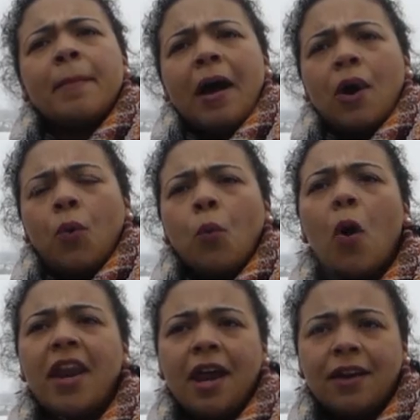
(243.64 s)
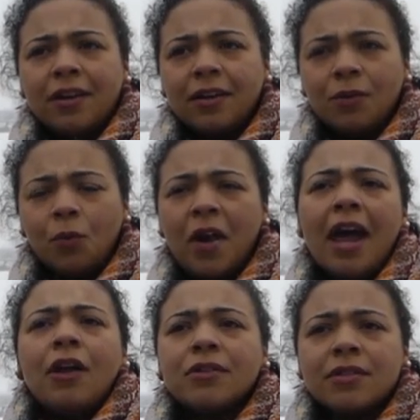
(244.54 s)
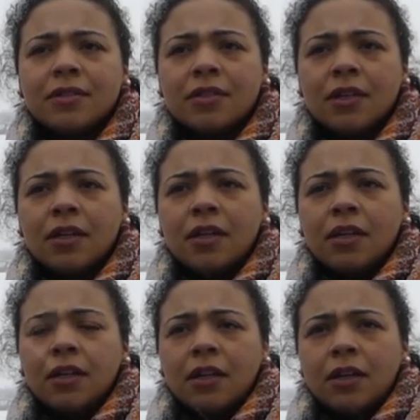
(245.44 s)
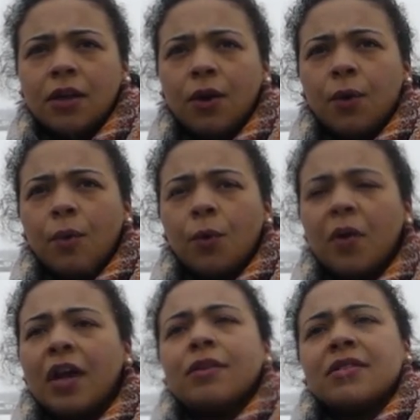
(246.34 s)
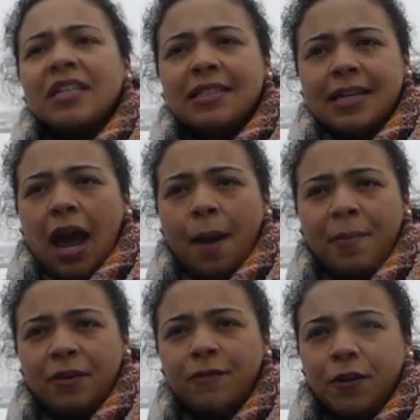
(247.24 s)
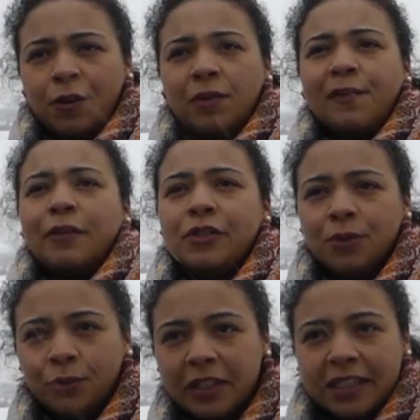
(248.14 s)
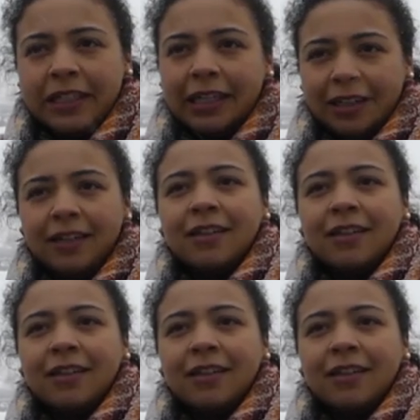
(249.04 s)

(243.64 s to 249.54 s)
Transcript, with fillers: about what what else what else needs to happen for the river to really